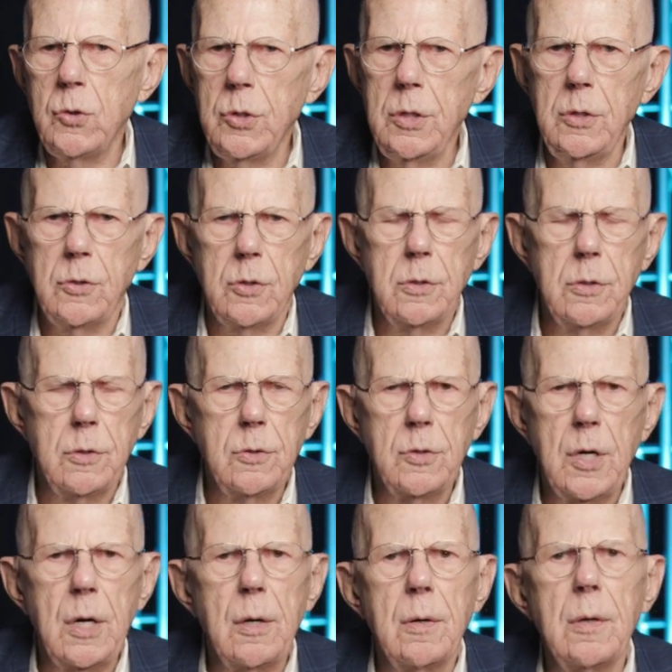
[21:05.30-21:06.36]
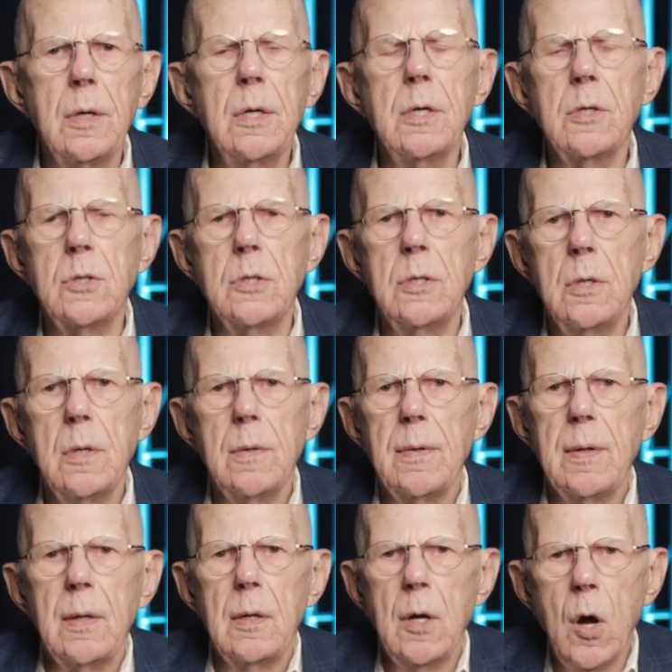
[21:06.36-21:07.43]
Jesus, there is
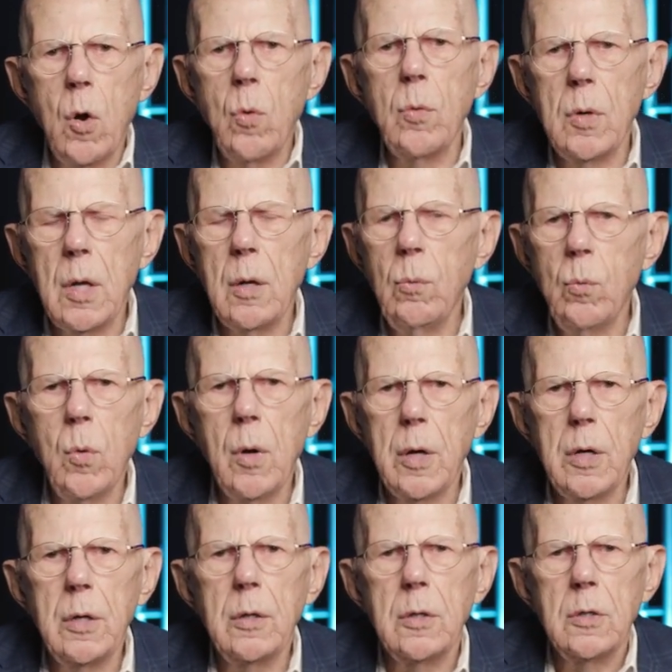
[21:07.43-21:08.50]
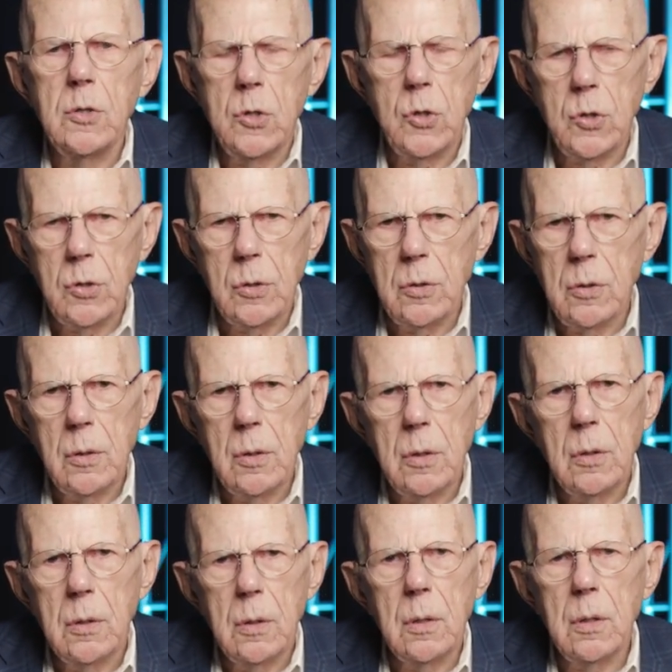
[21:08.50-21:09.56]
only one
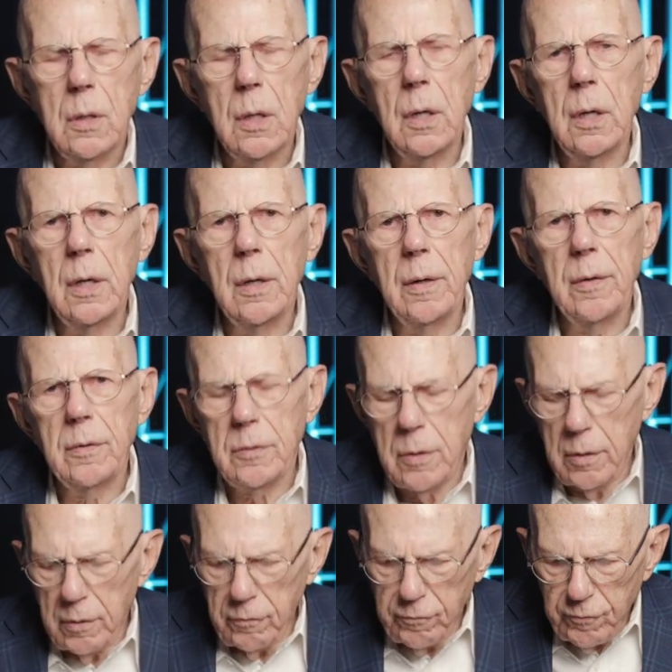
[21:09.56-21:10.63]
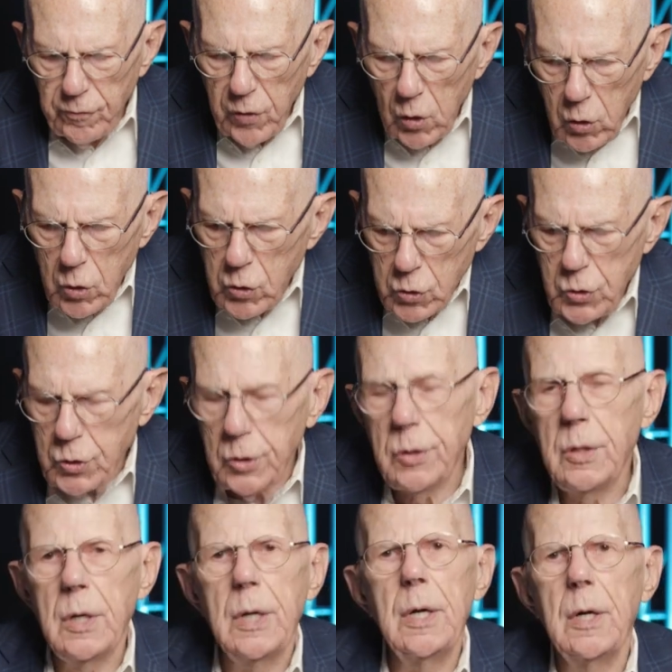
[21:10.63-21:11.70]
uh,
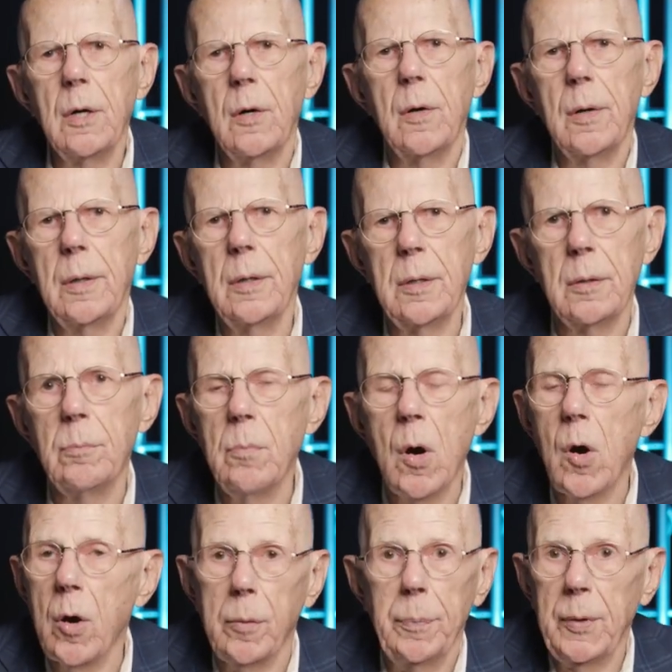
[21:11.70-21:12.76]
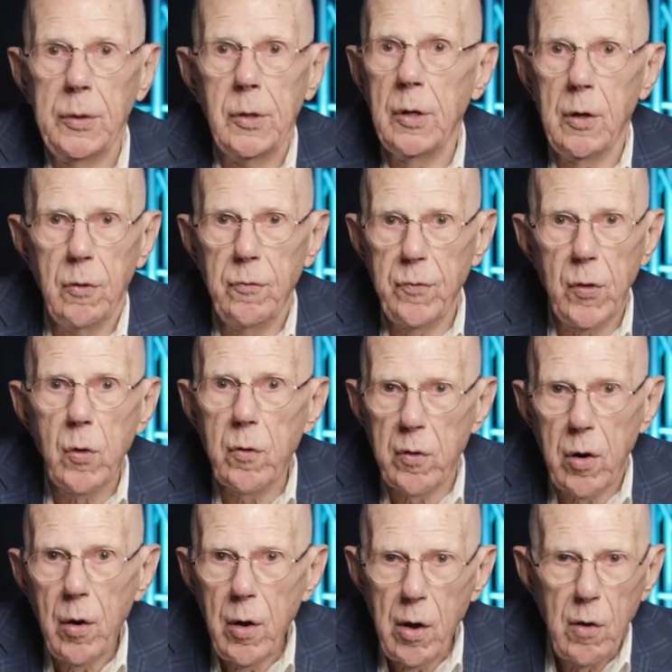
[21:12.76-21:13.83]
version here in Mark, but there are
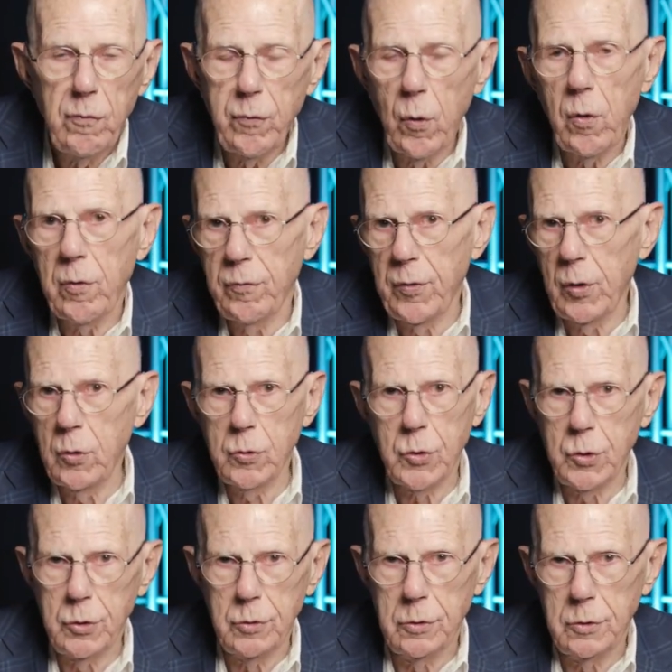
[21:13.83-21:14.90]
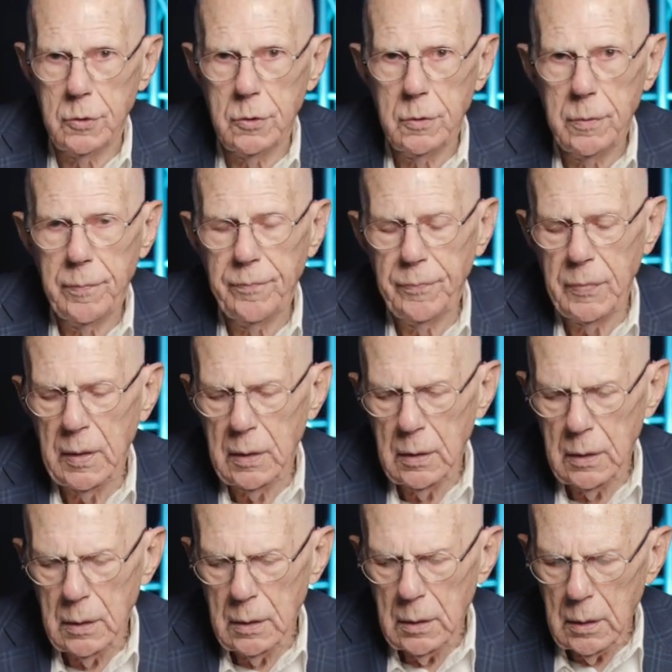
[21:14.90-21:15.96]
four, four versions.
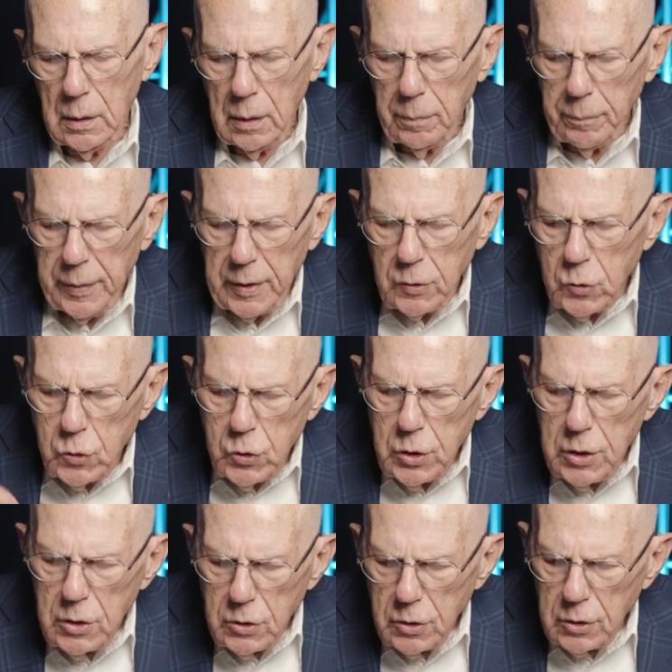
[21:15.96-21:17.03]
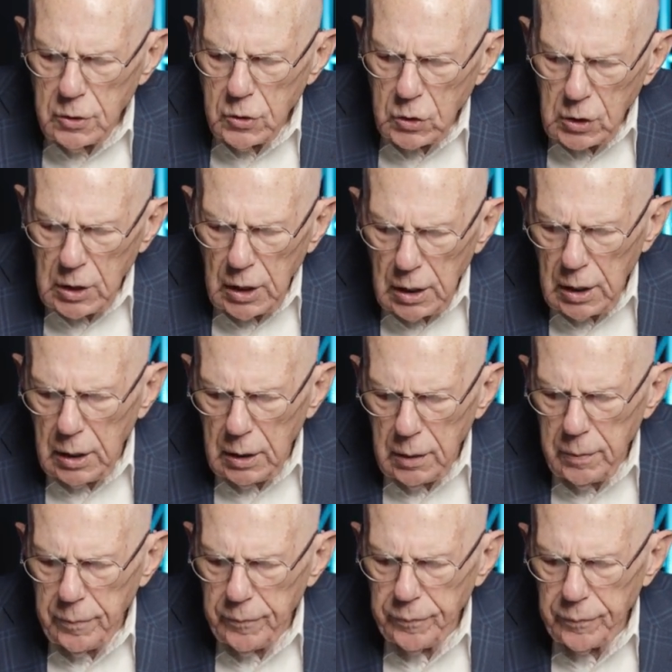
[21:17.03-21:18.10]
But Jesus
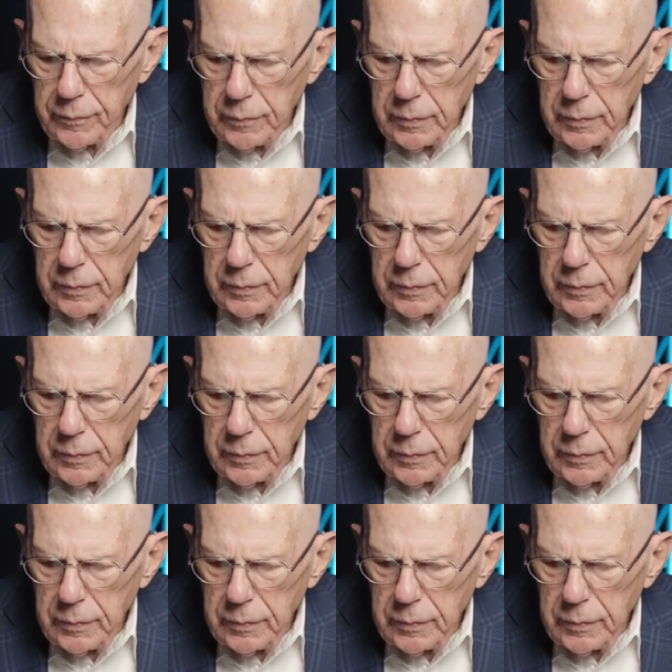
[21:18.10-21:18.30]
came